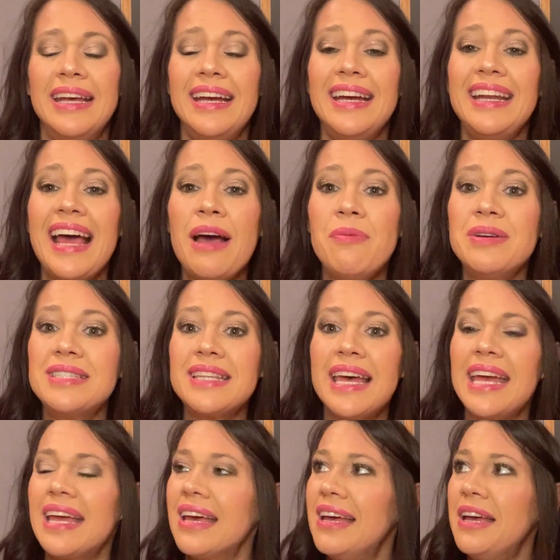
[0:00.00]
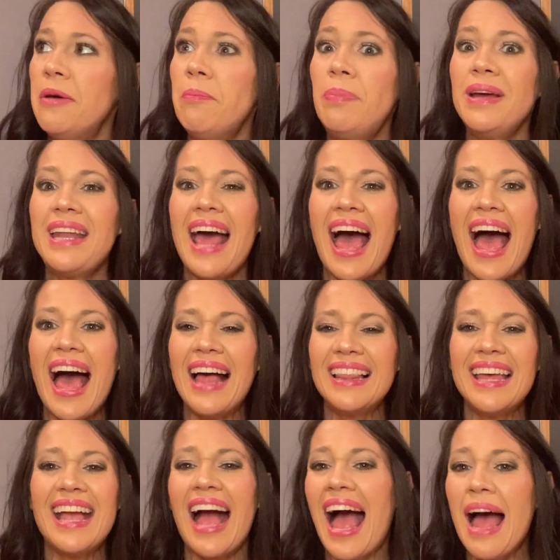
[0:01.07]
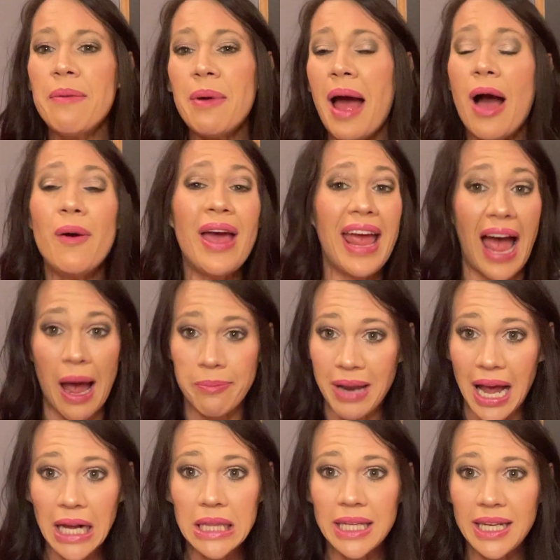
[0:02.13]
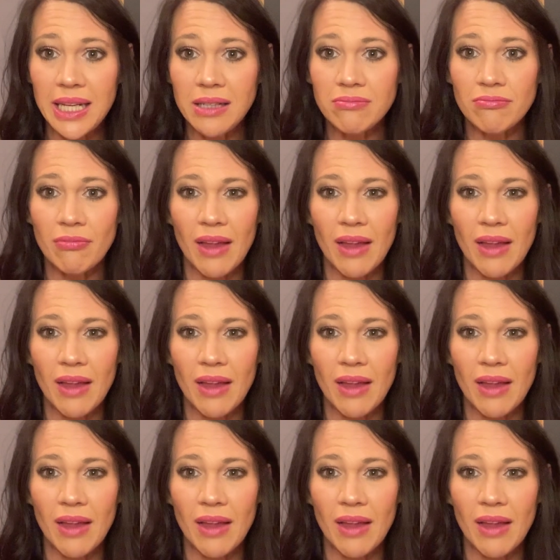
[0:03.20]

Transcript: And I was like, but like, I'm okay. I'm not cleaning.